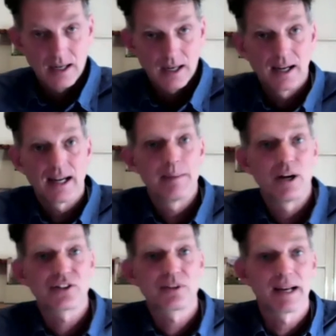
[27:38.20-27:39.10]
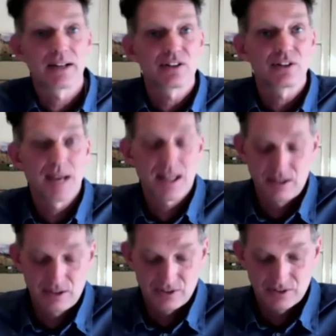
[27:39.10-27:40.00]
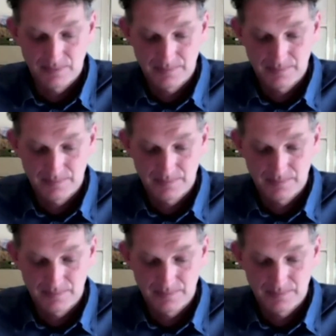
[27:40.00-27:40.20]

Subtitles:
I am asked about its methods.